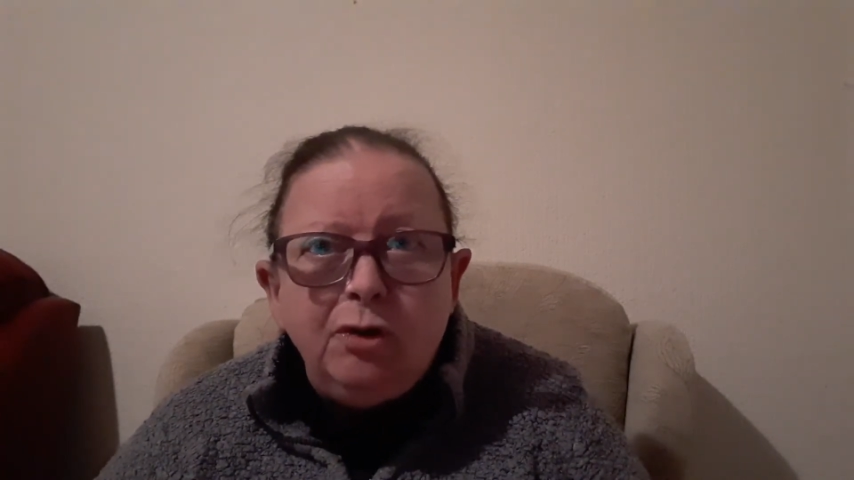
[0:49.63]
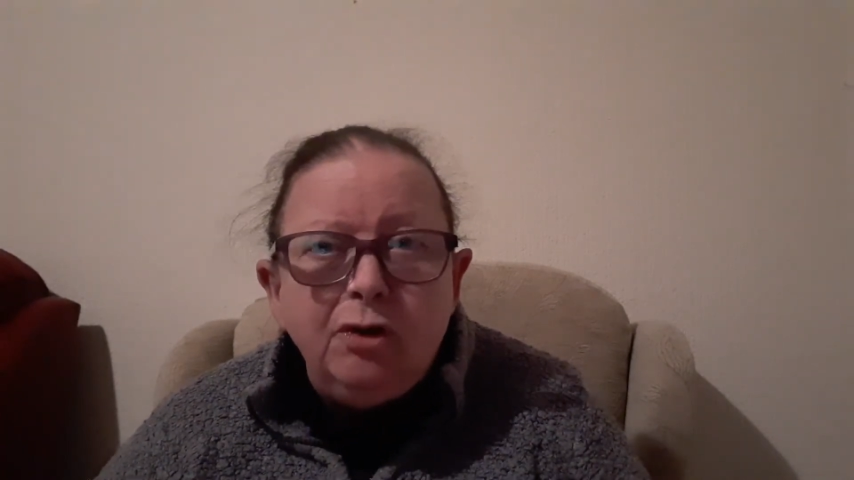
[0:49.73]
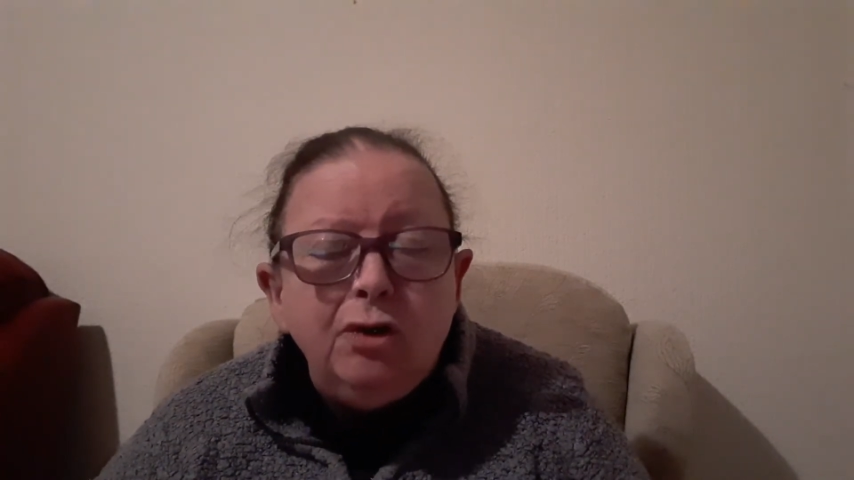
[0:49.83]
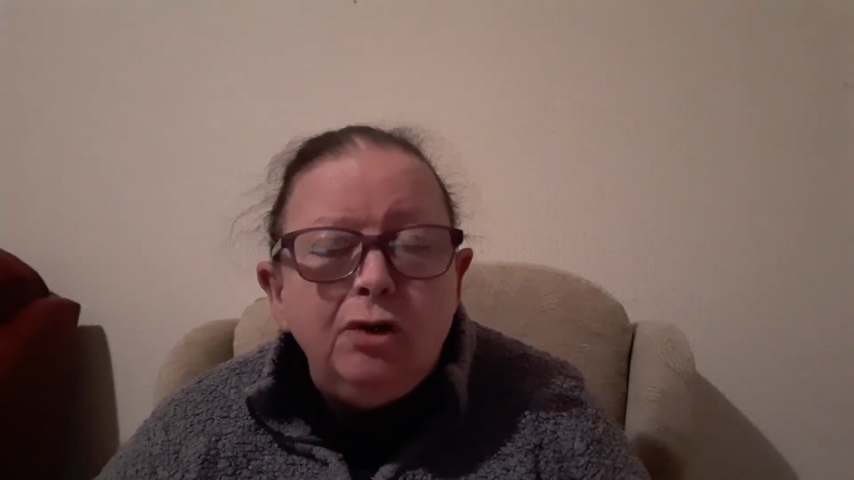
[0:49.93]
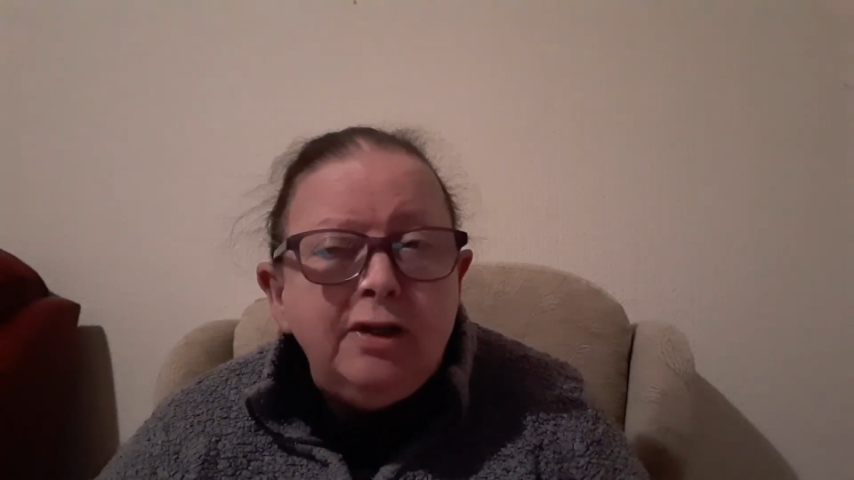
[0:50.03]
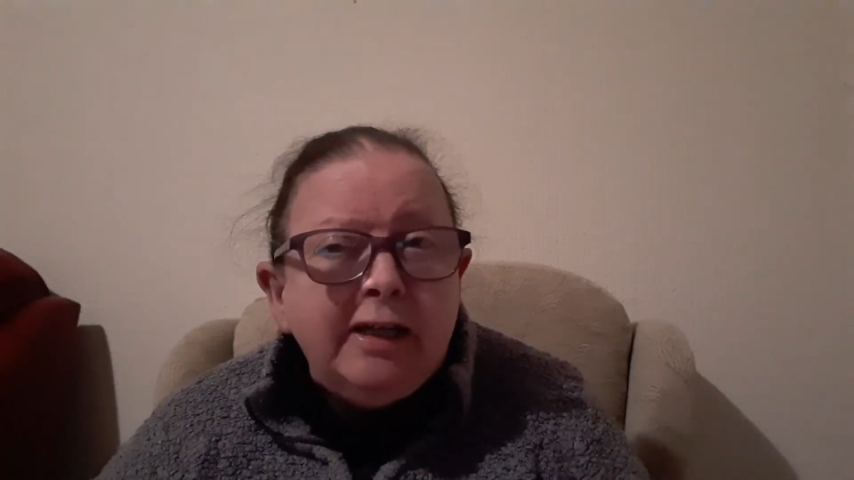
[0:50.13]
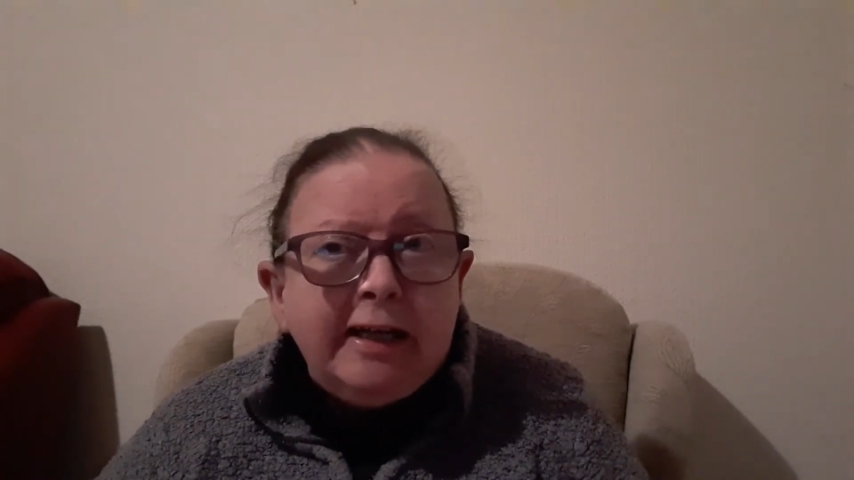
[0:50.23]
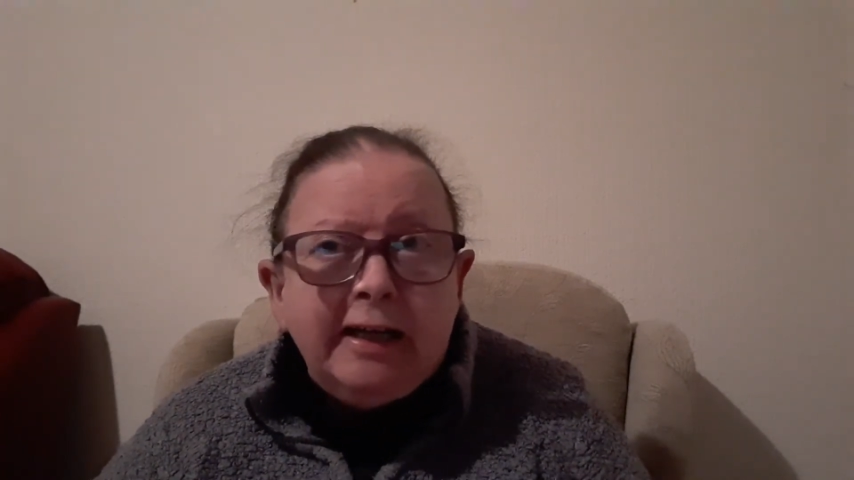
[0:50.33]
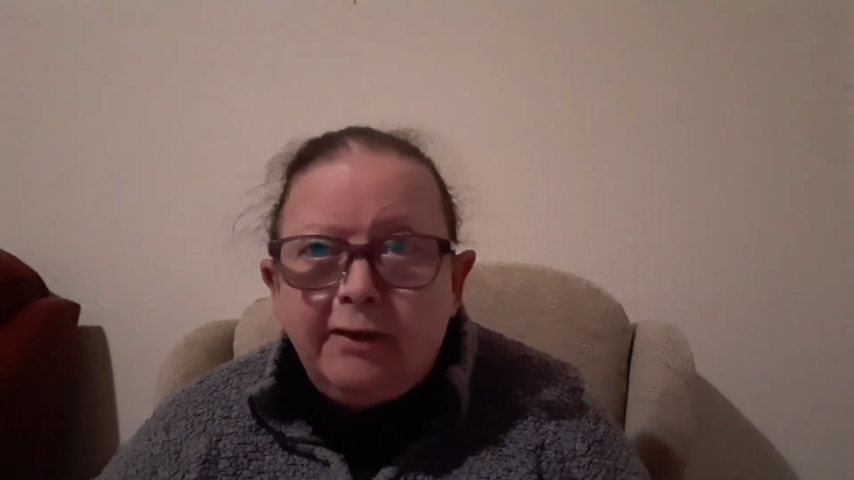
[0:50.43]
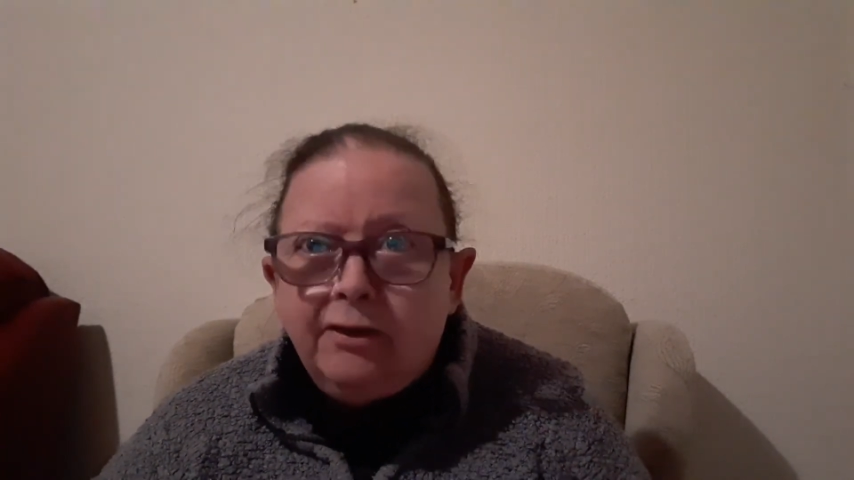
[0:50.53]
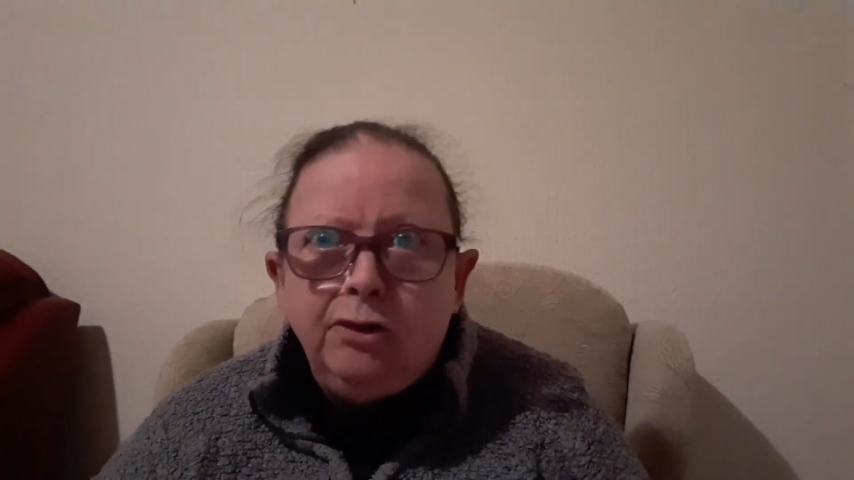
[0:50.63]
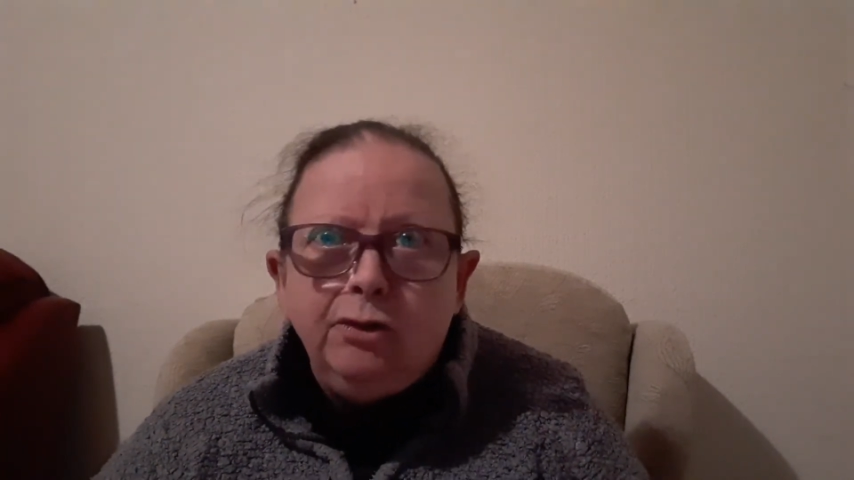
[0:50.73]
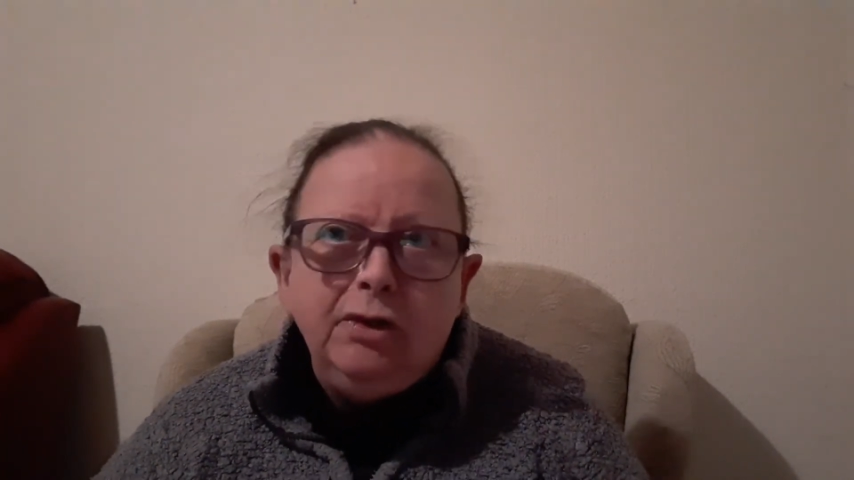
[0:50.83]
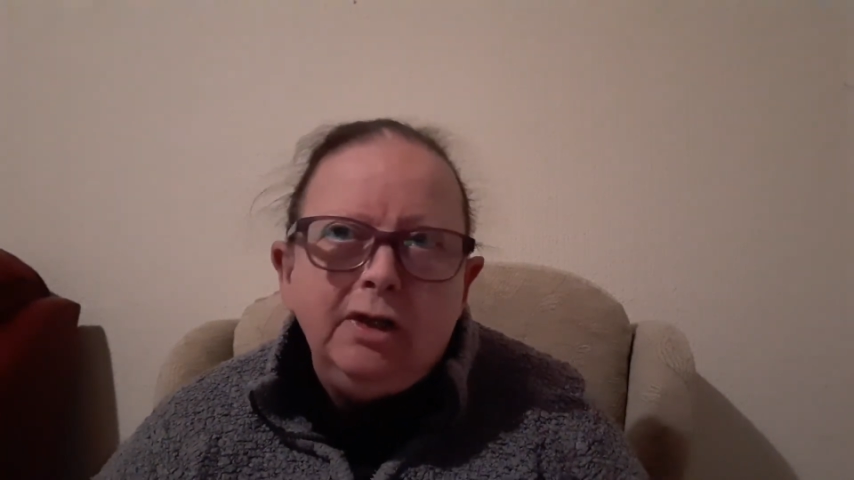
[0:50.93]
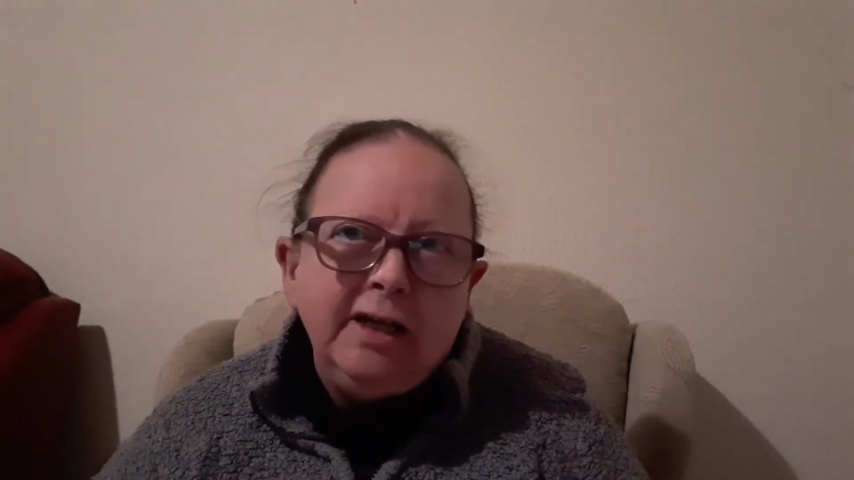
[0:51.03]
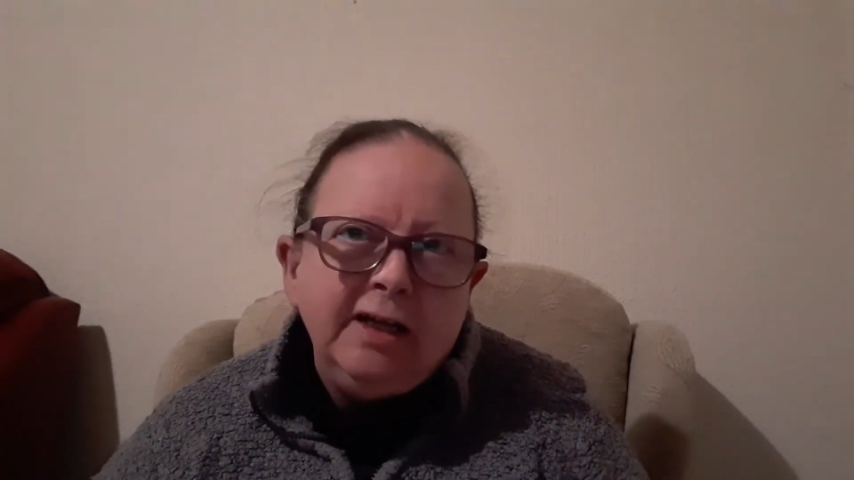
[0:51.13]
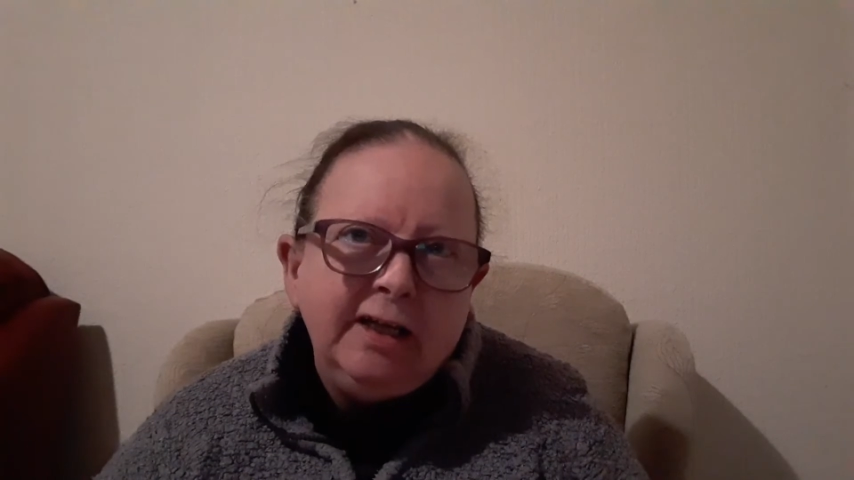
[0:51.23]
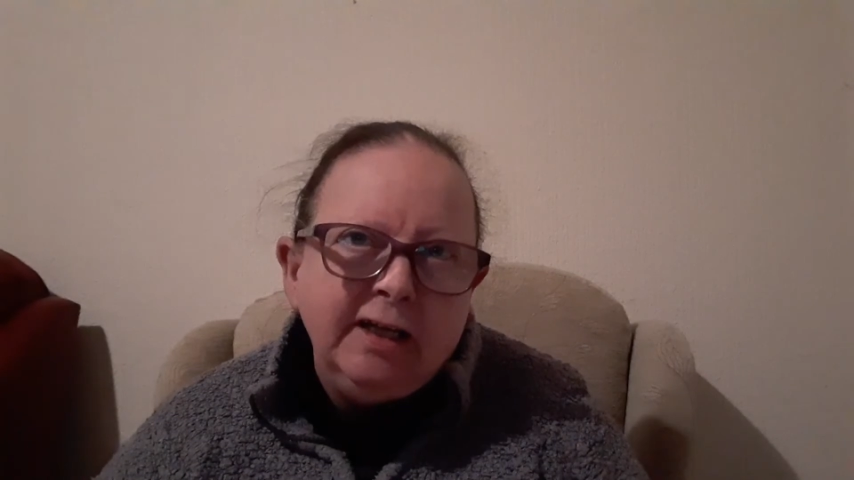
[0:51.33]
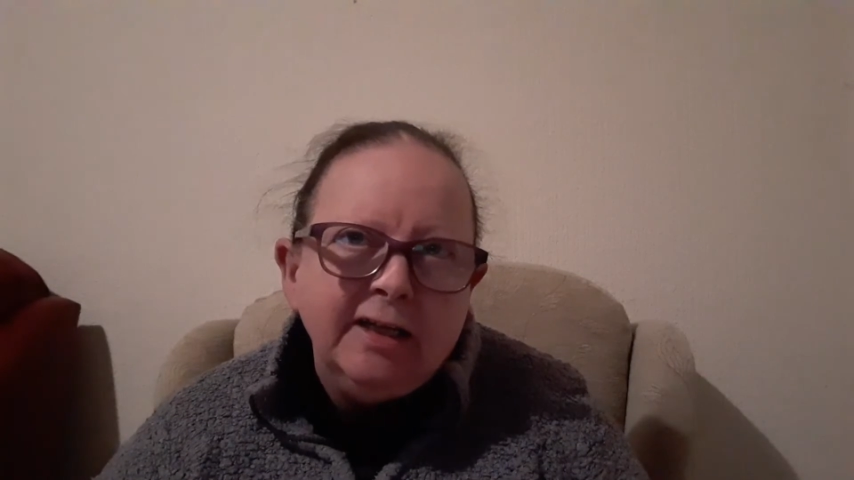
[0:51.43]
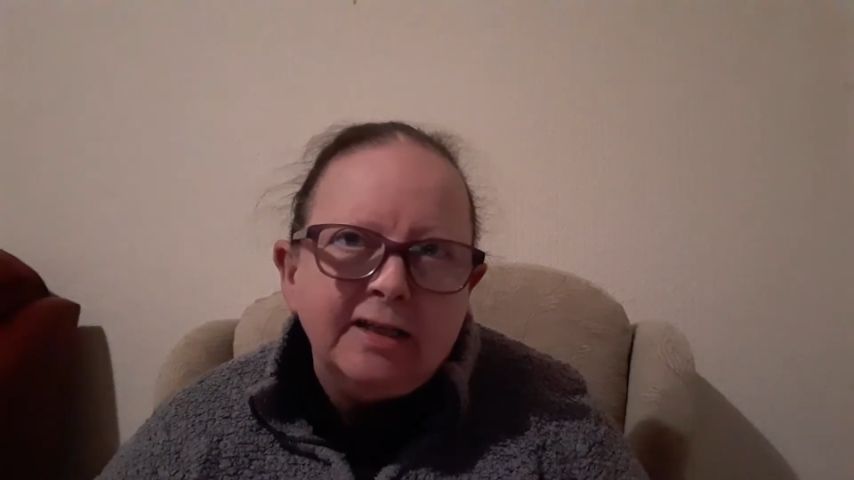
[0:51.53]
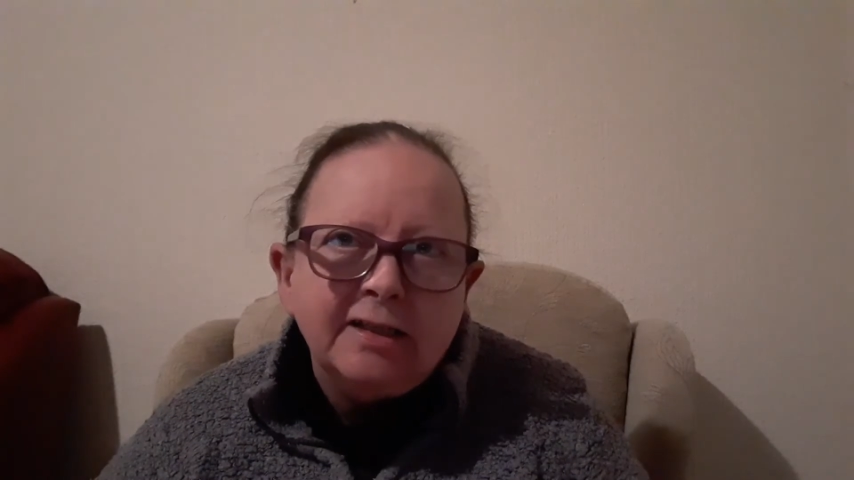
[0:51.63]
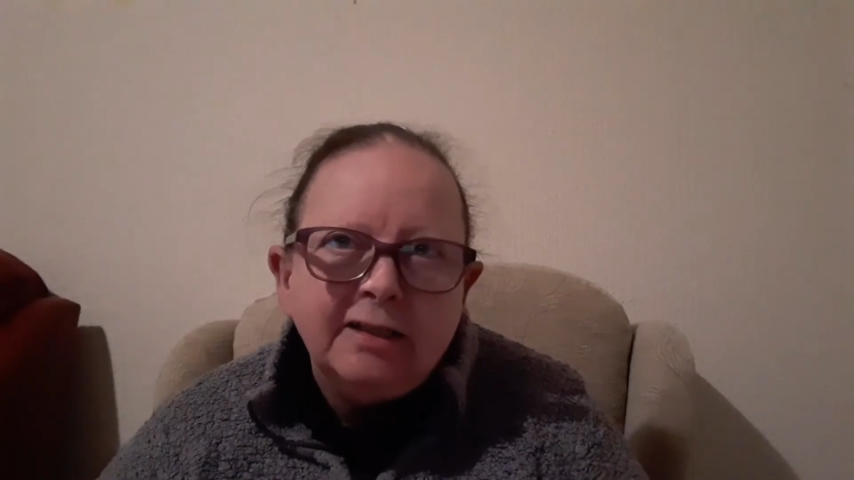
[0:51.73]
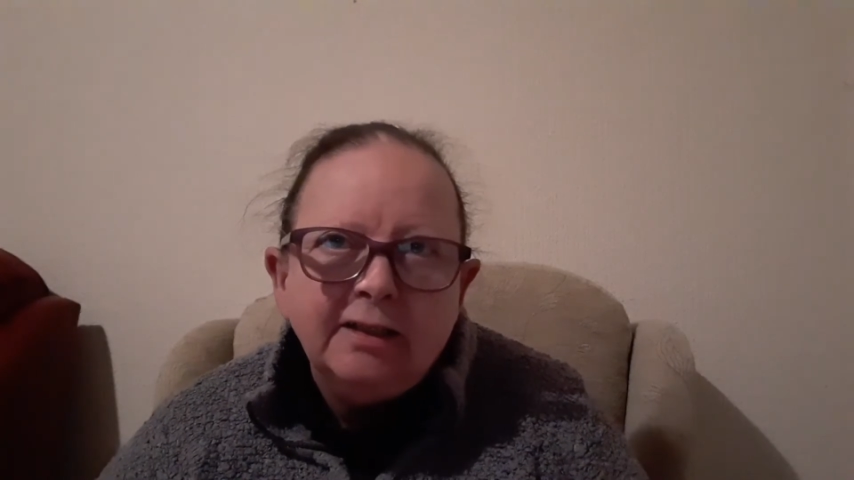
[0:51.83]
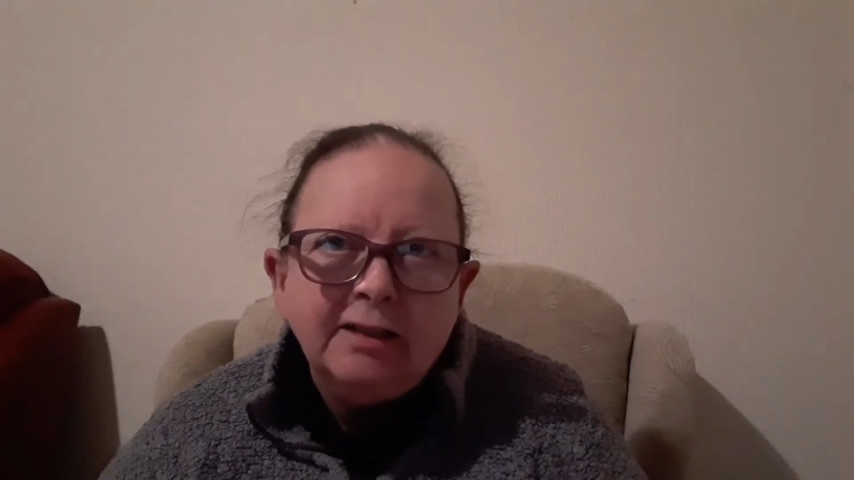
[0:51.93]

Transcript: noonday and the noonday heat,